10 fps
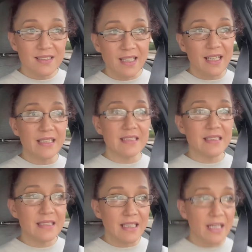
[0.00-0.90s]
that I need
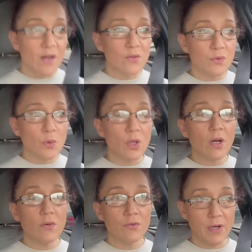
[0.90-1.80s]
to send out
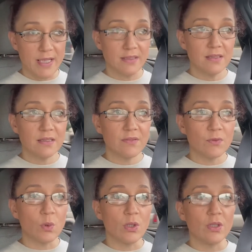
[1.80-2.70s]
for friends
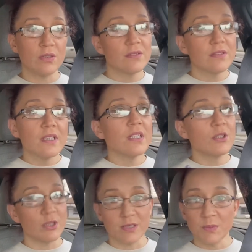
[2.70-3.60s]
for
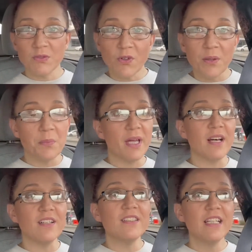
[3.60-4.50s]
Christmas friend mail,